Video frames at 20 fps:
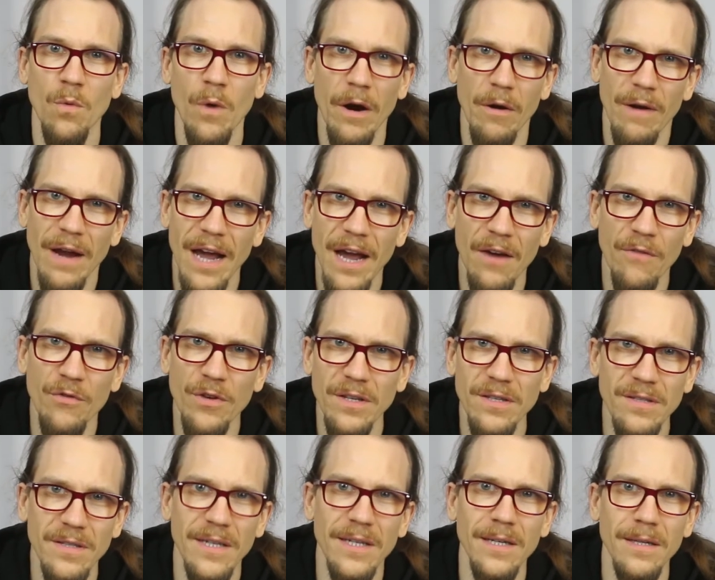where every
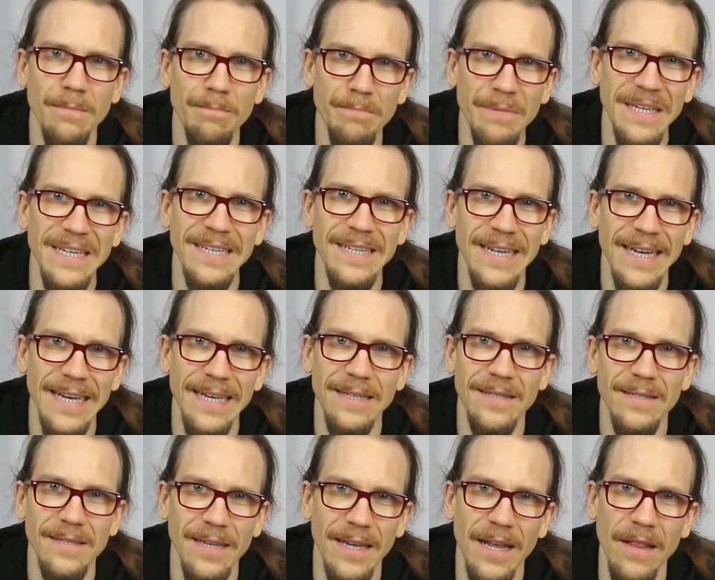single beat
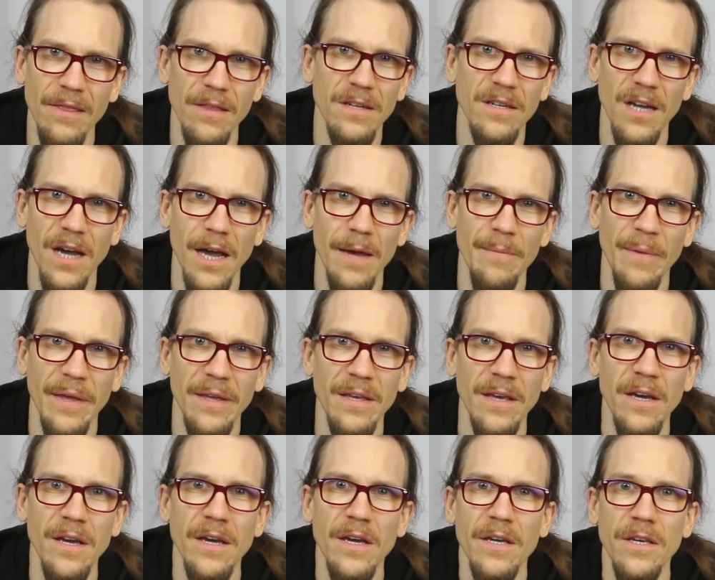is in the timing,
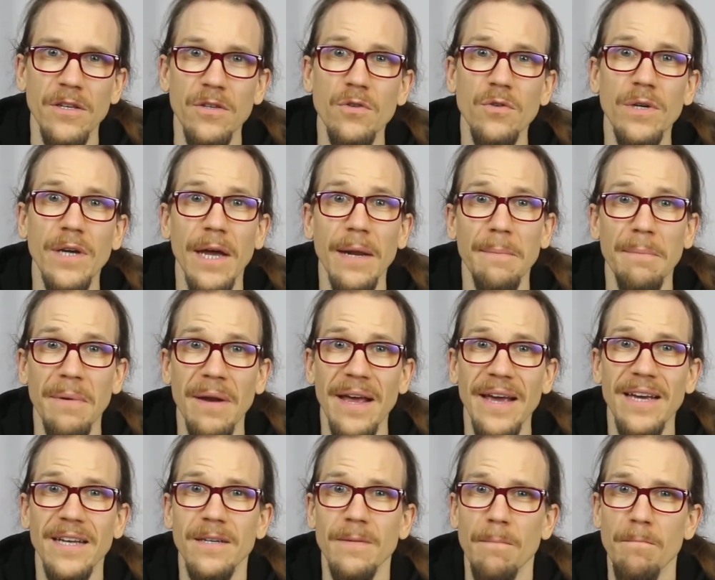you can
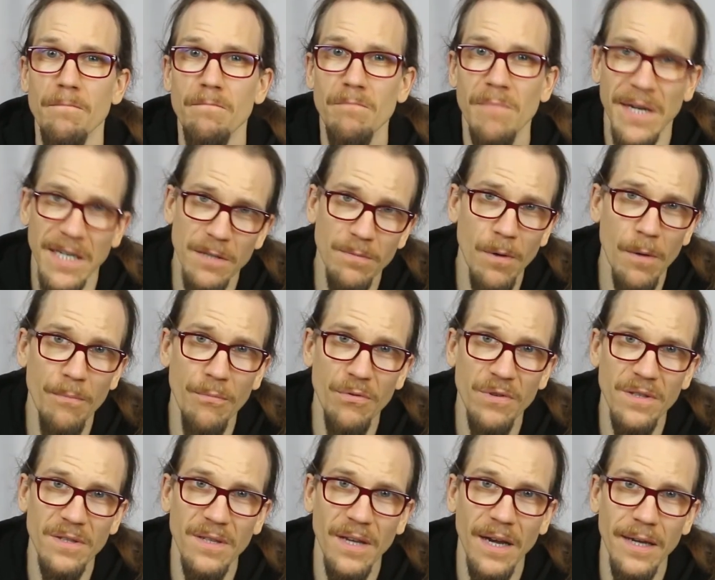play it much more
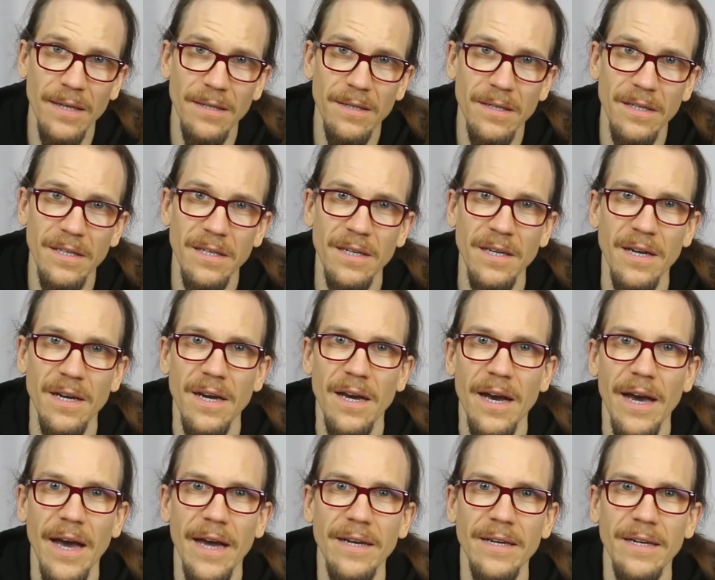precisely
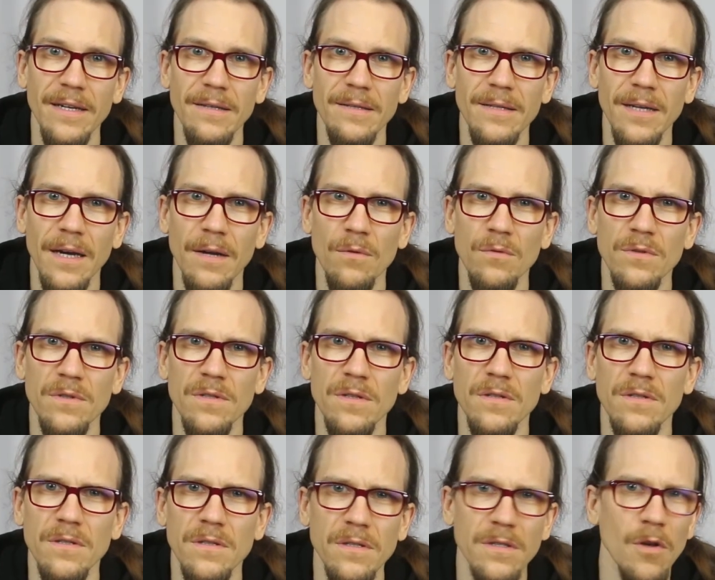and it sounds
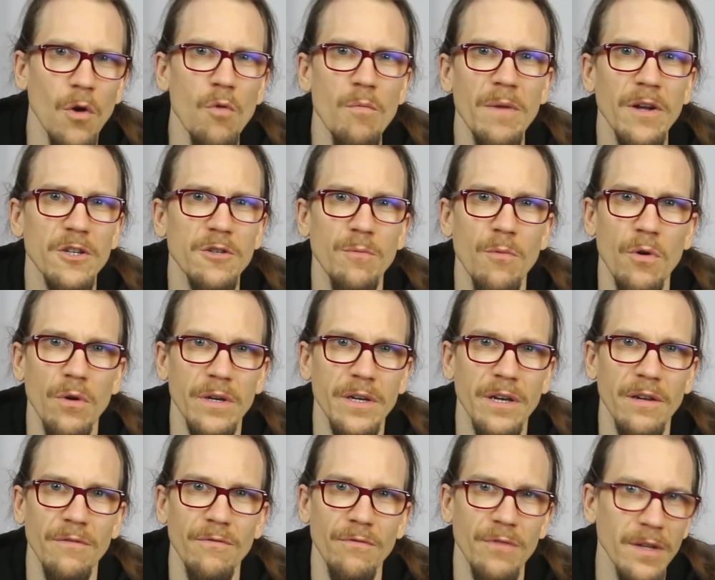so much more
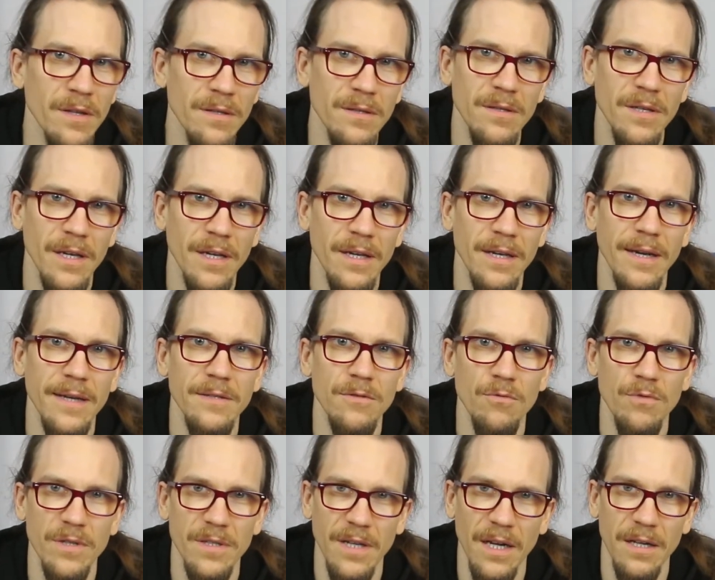convincing as a
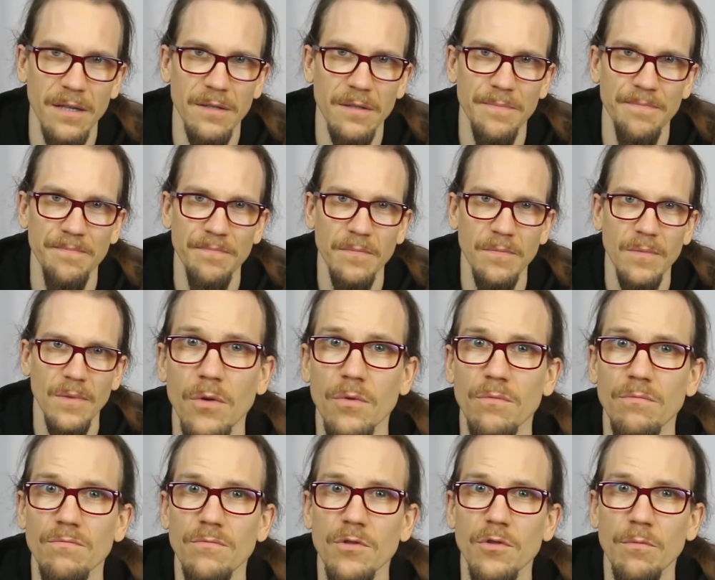result. So
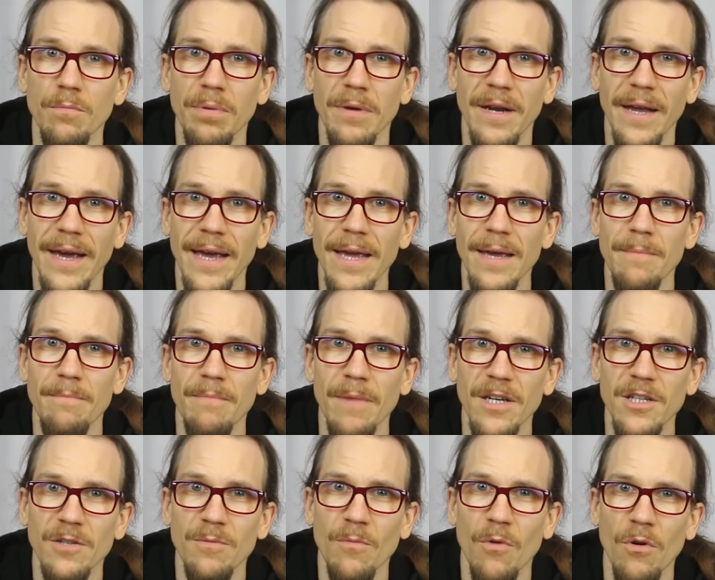you play
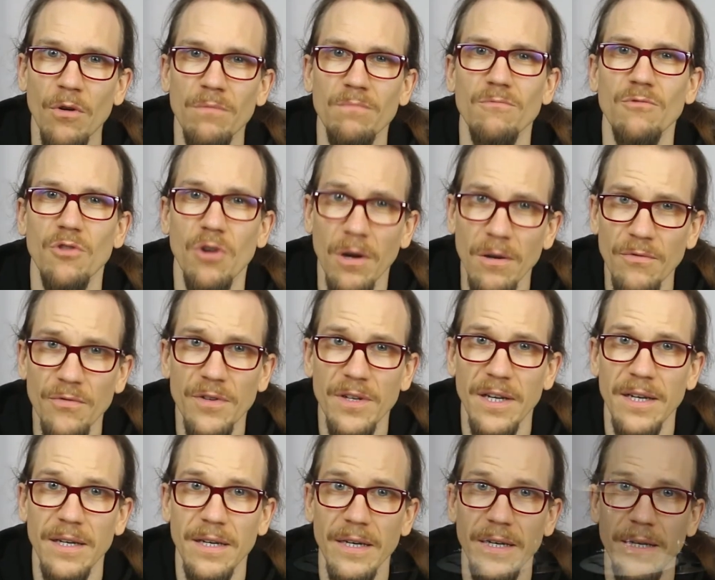much more
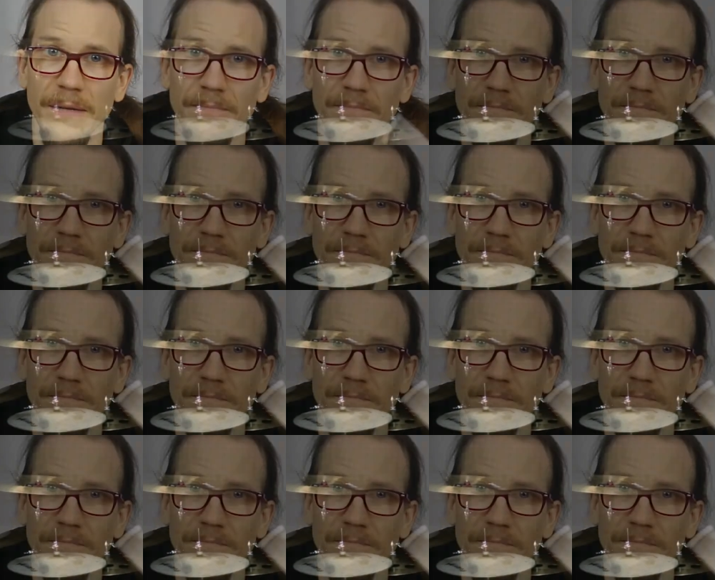confidently.